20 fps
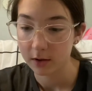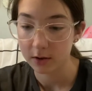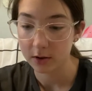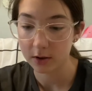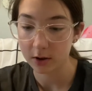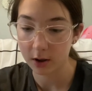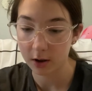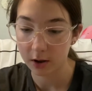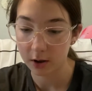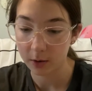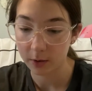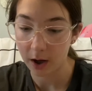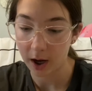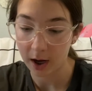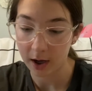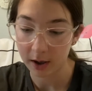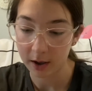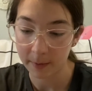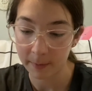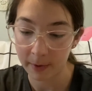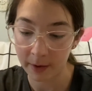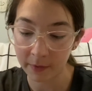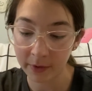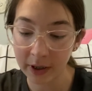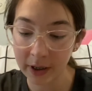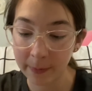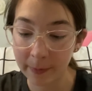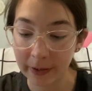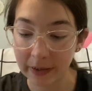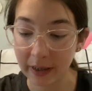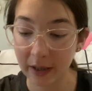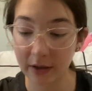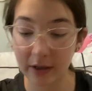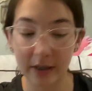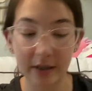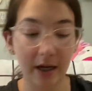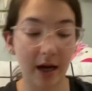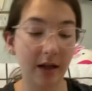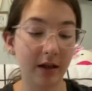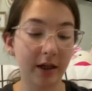So um, I really picked out these
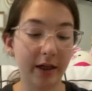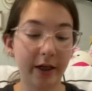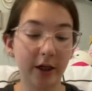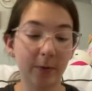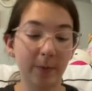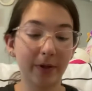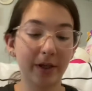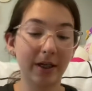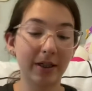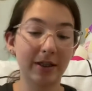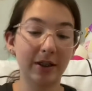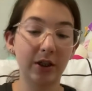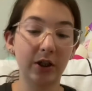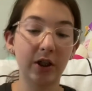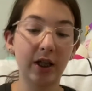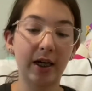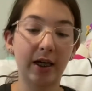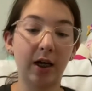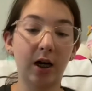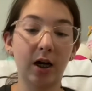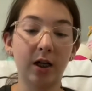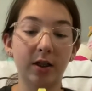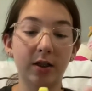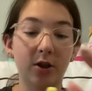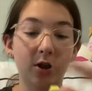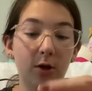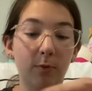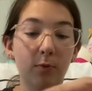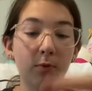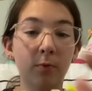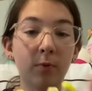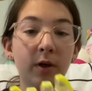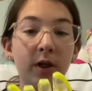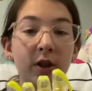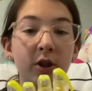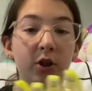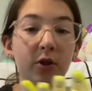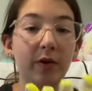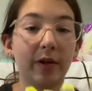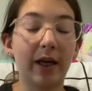highlighters because they're like a double one.
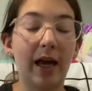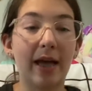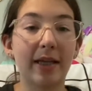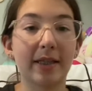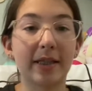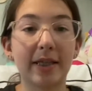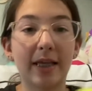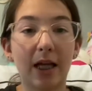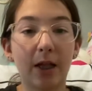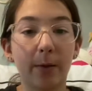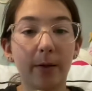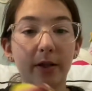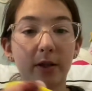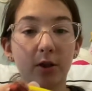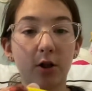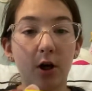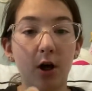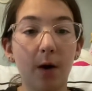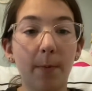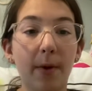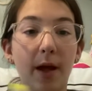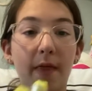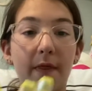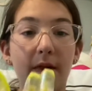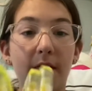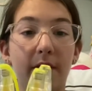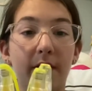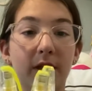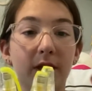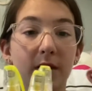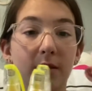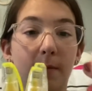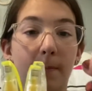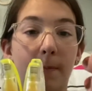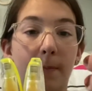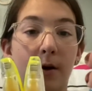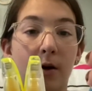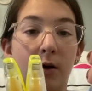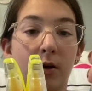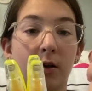So like it has yellow at the top and then this
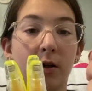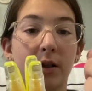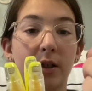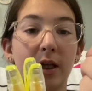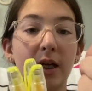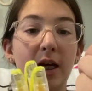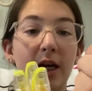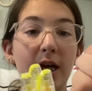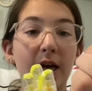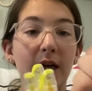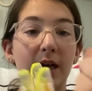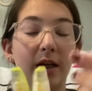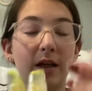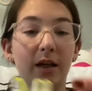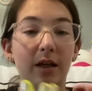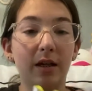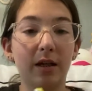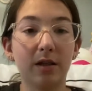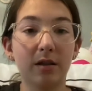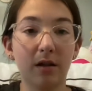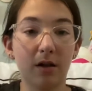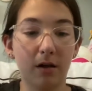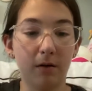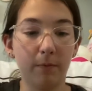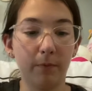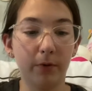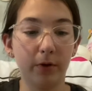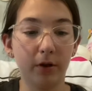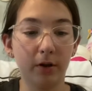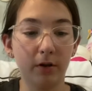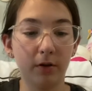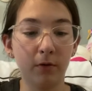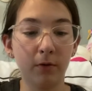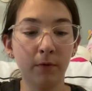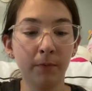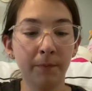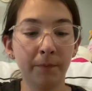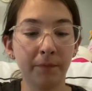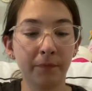part is blue.